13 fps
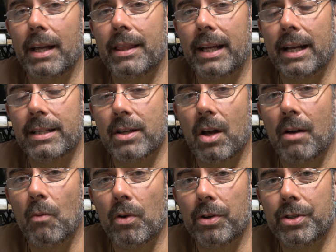I think I
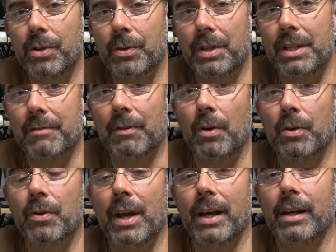saw one or two of these
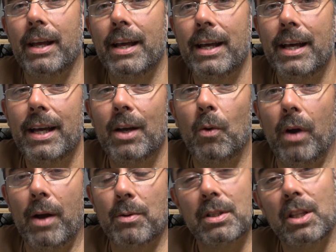floating around
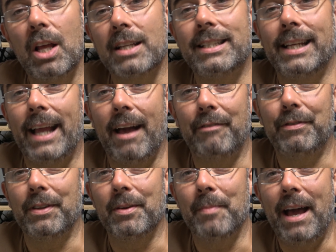when I was lusting
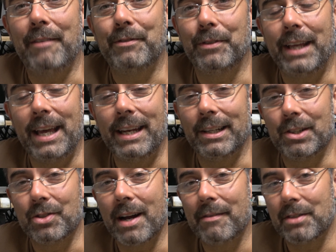after them after getting a
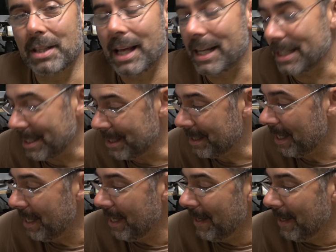driver's license.